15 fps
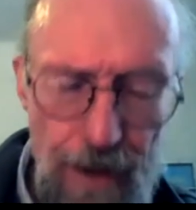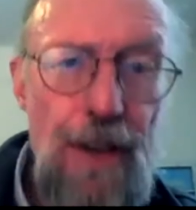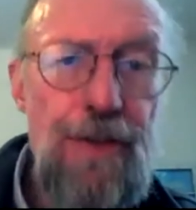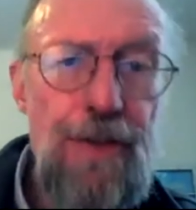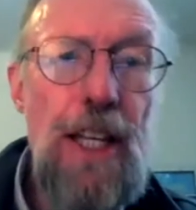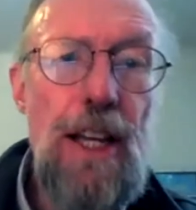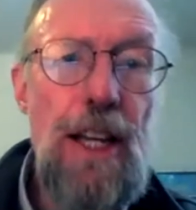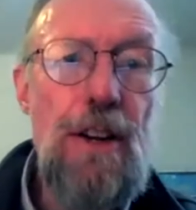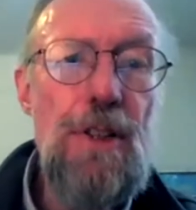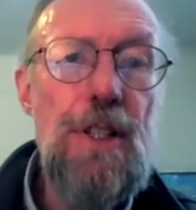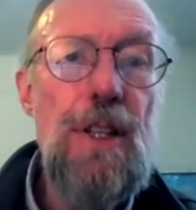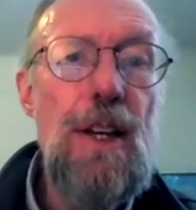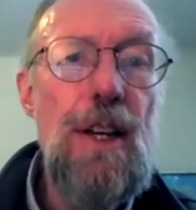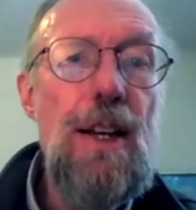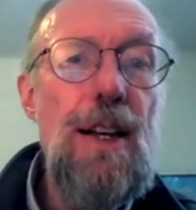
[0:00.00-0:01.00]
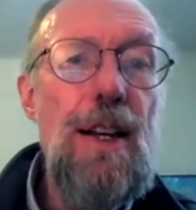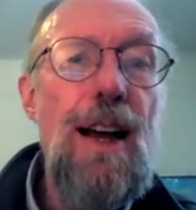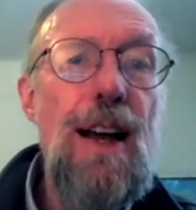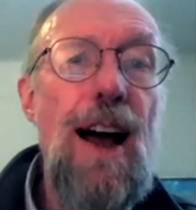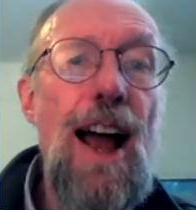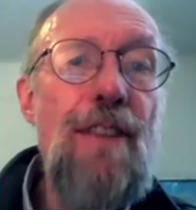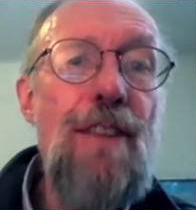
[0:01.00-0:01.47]
50 years.
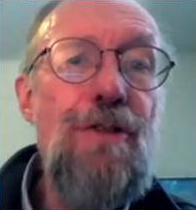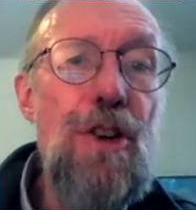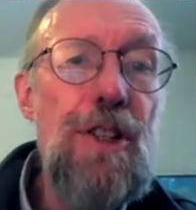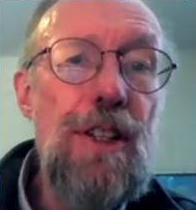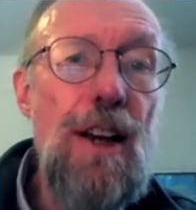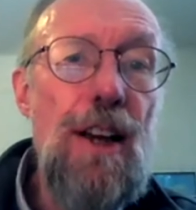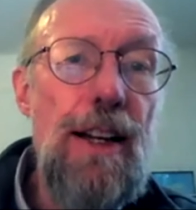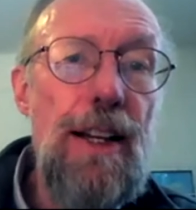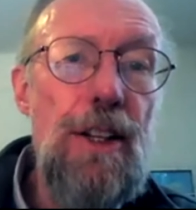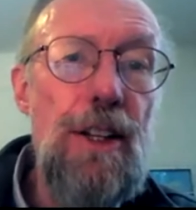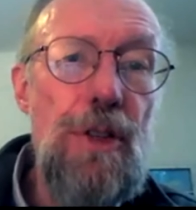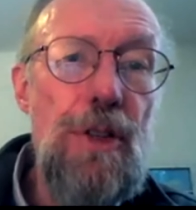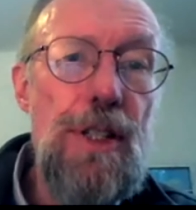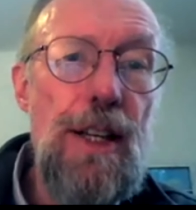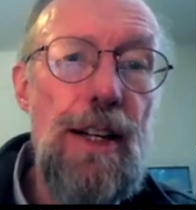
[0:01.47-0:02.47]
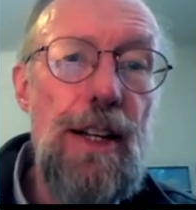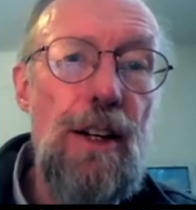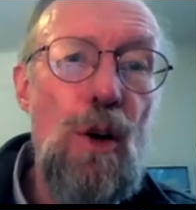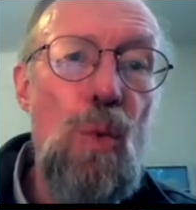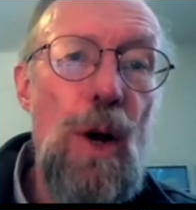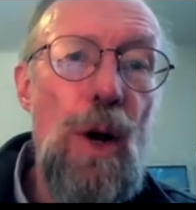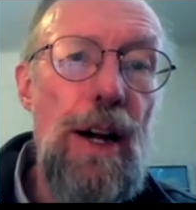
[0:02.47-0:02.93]
I first got interested
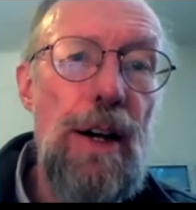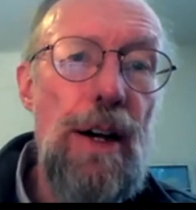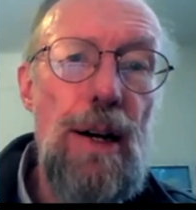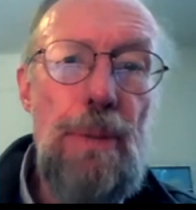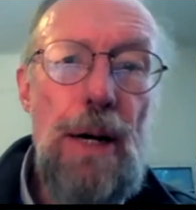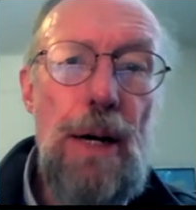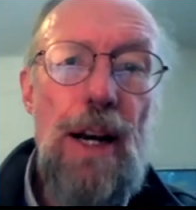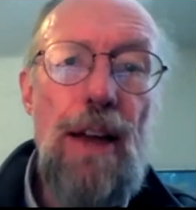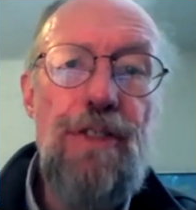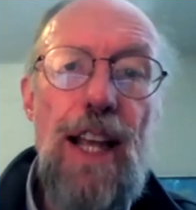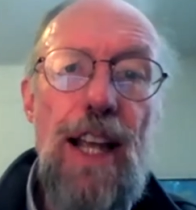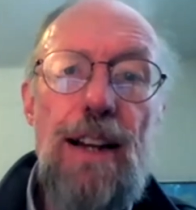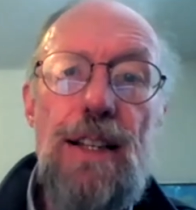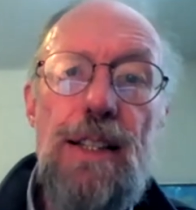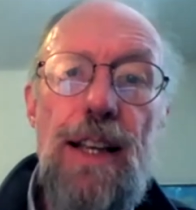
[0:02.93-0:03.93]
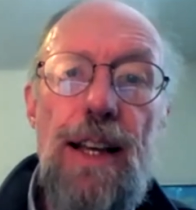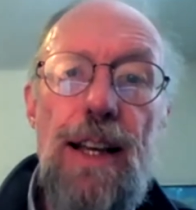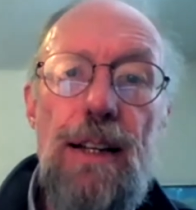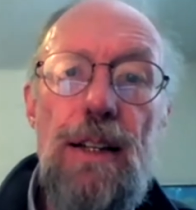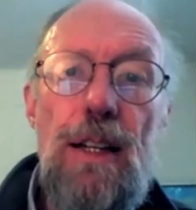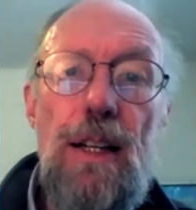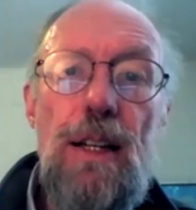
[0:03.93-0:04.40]
and aware about
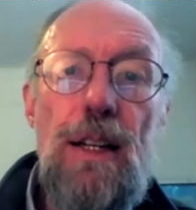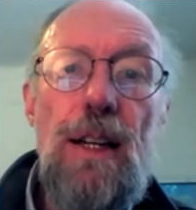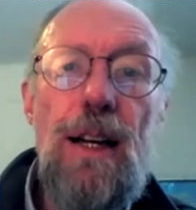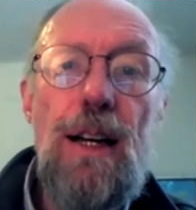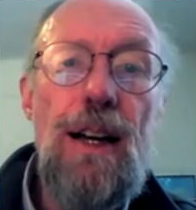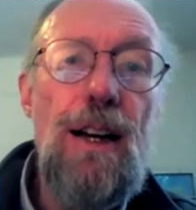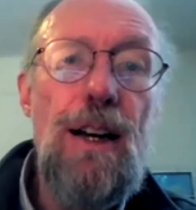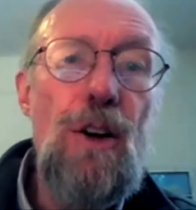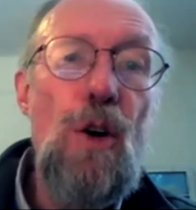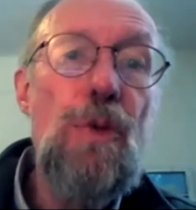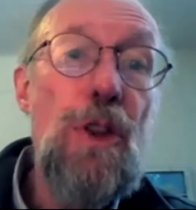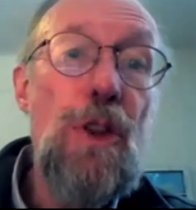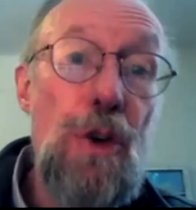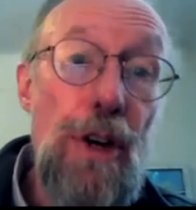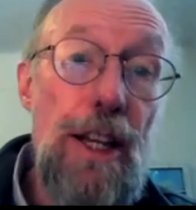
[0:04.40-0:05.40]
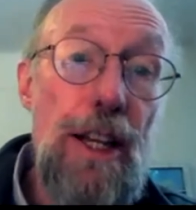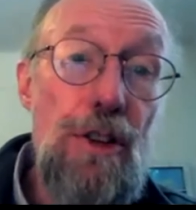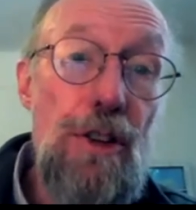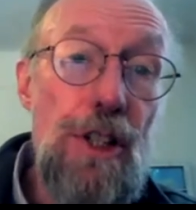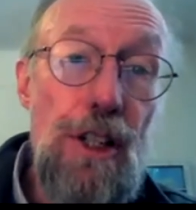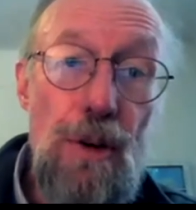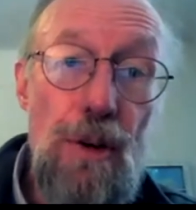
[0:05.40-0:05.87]
Afghanistan over 30
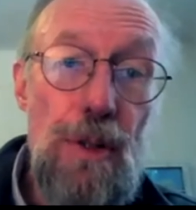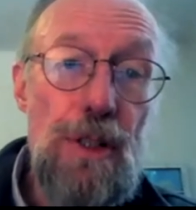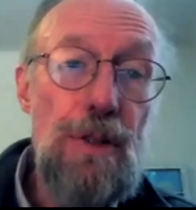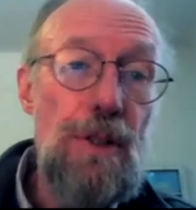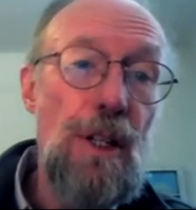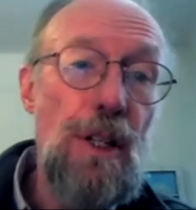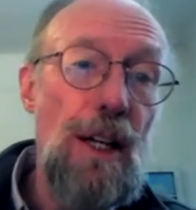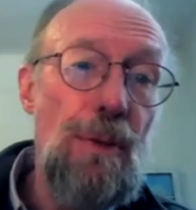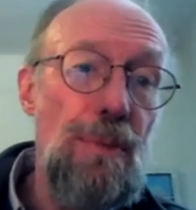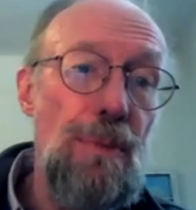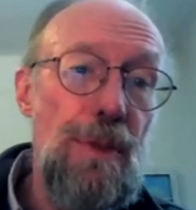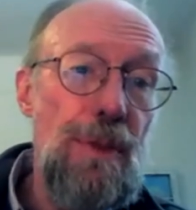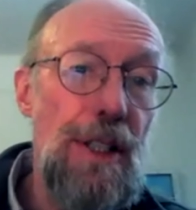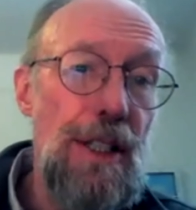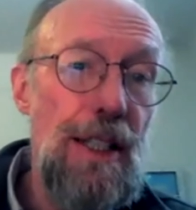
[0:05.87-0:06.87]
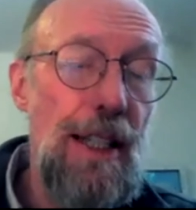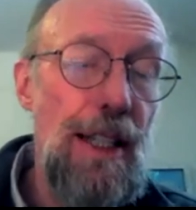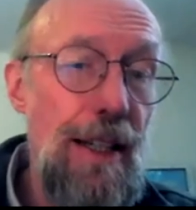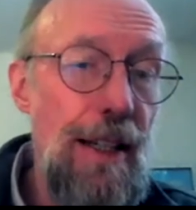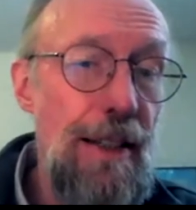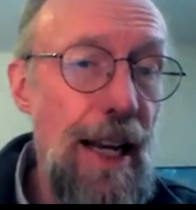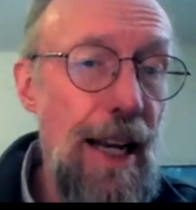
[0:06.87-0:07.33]
years ago, was in
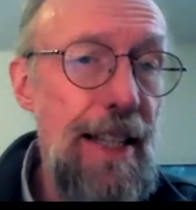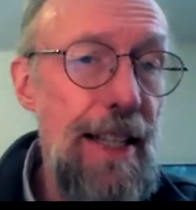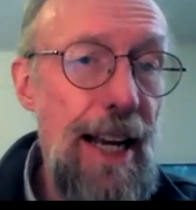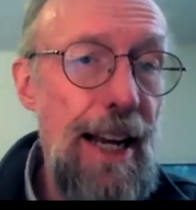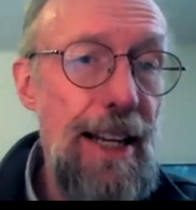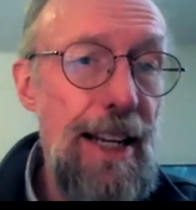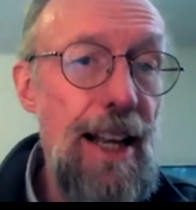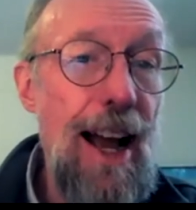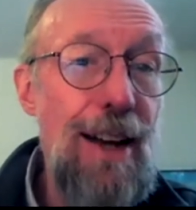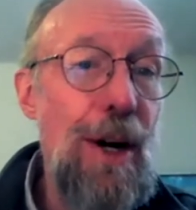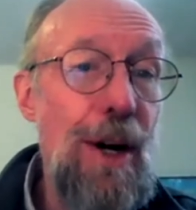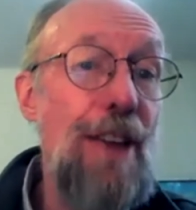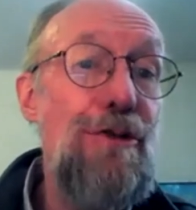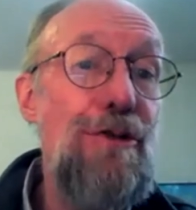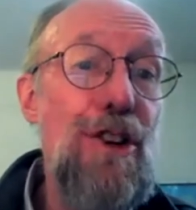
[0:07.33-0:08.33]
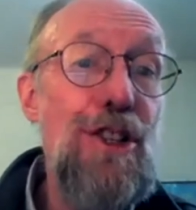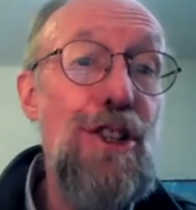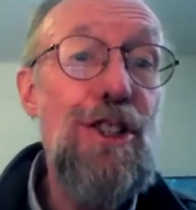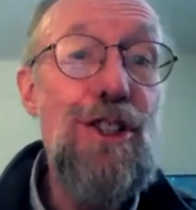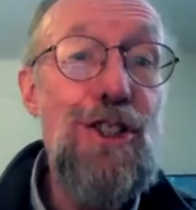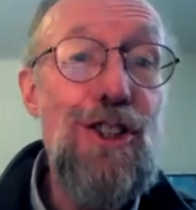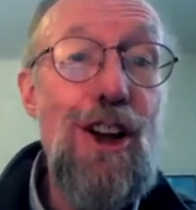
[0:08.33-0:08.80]
1989, when I
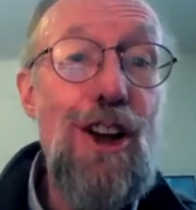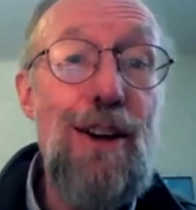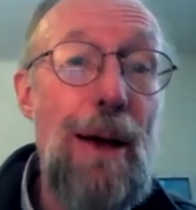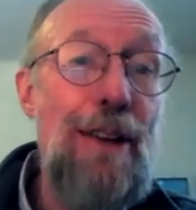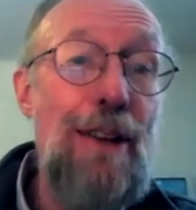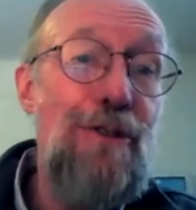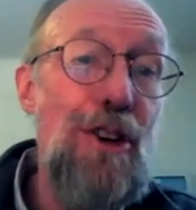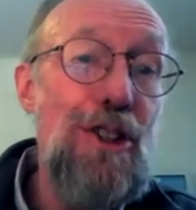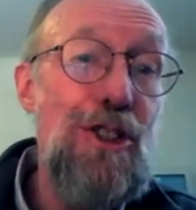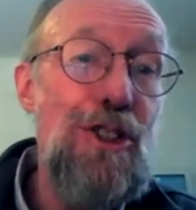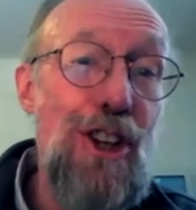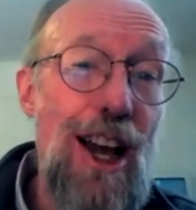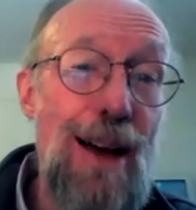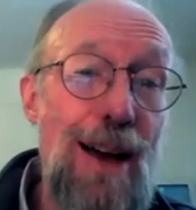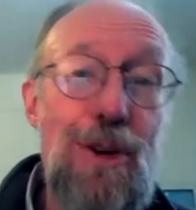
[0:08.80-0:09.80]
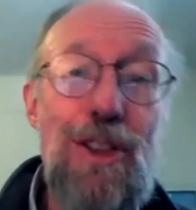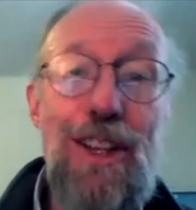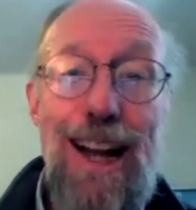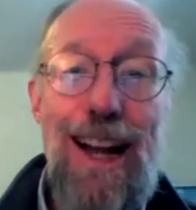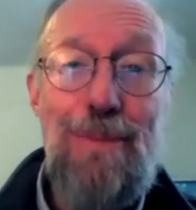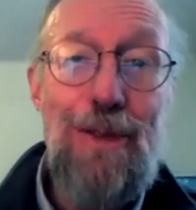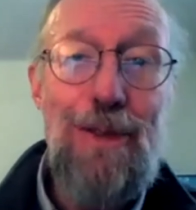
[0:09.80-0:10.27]
first started my first job with the
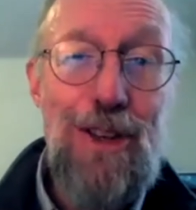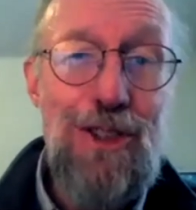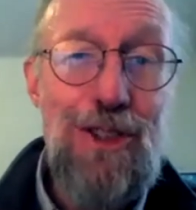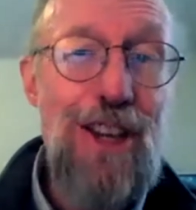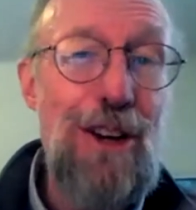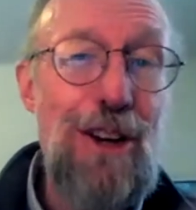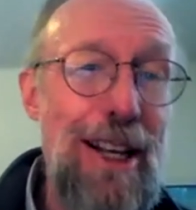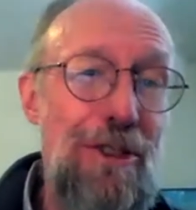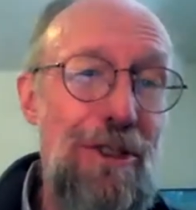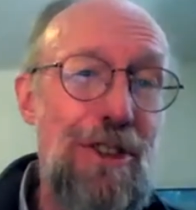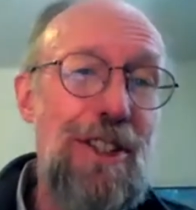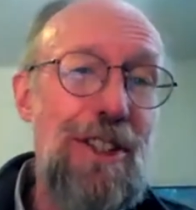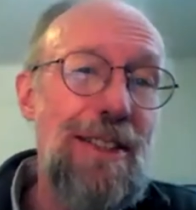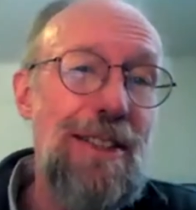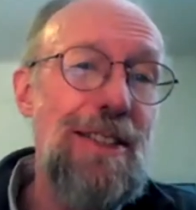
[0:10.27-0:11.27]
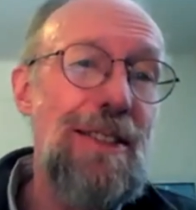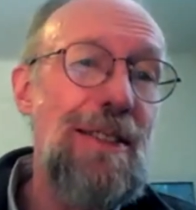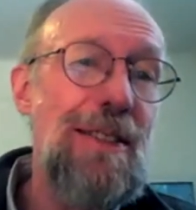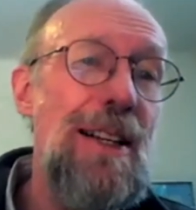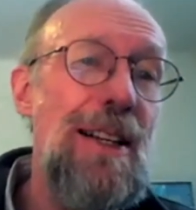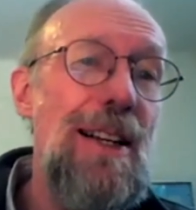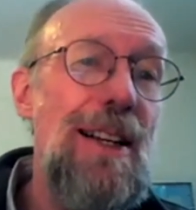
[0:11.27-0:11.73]
United Methodist General Agencies.
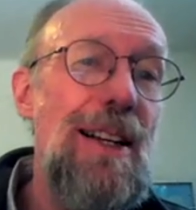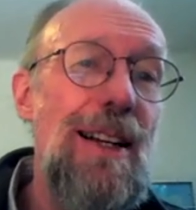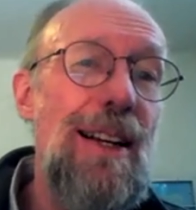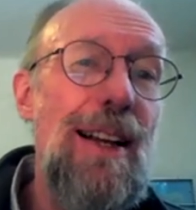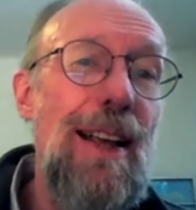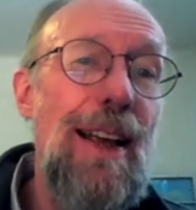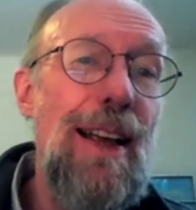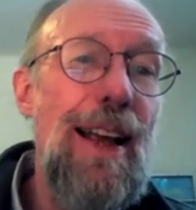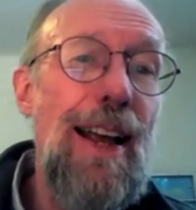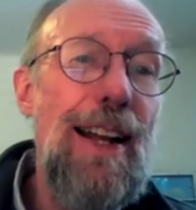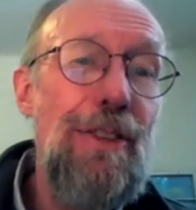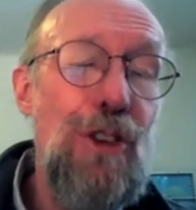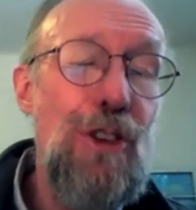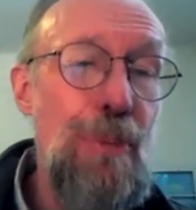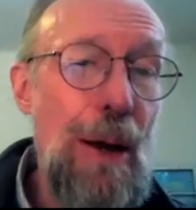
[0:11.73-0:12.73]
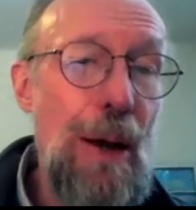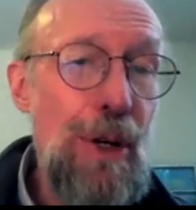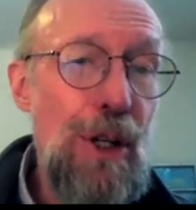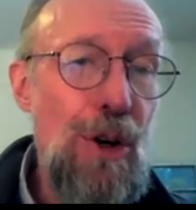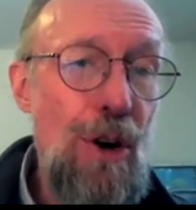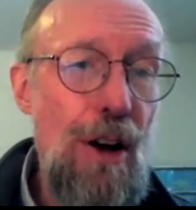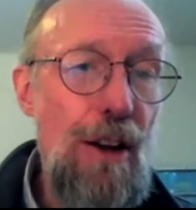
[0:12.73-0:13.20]
And if you may
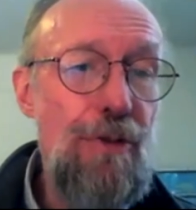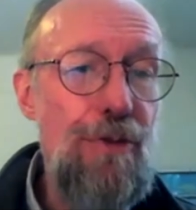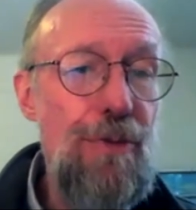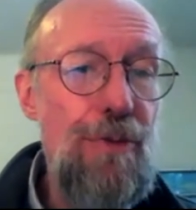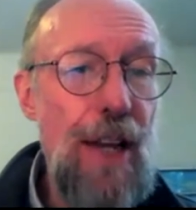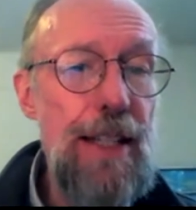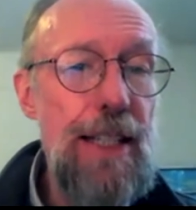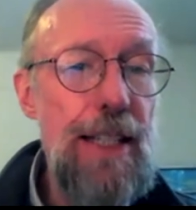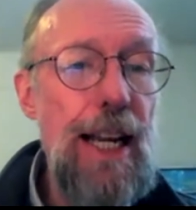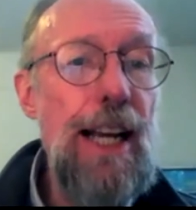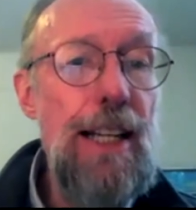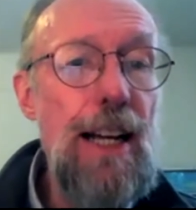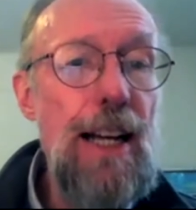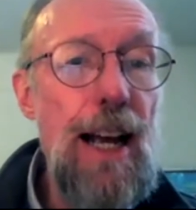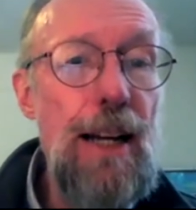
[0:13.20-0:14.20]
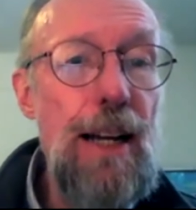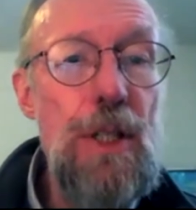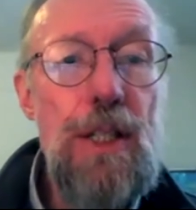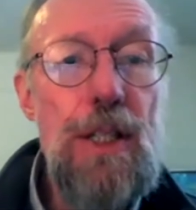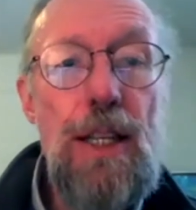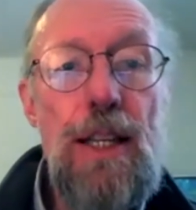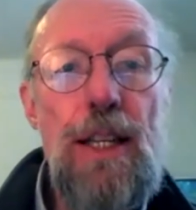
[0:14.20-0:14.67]
recall, 1989
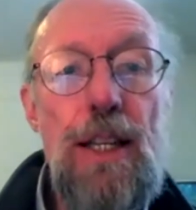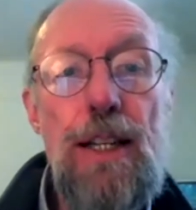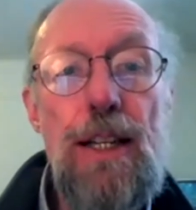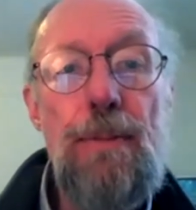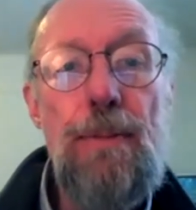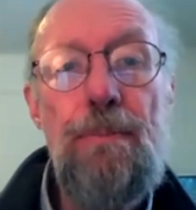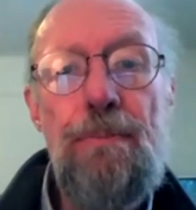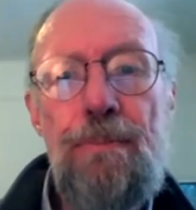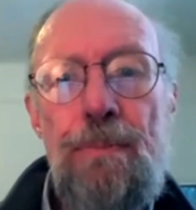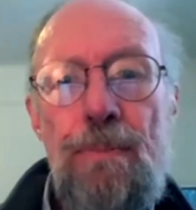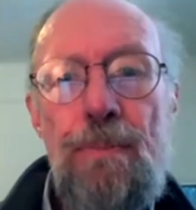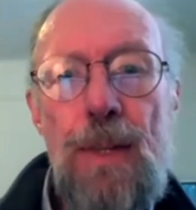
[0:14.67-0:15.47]
was the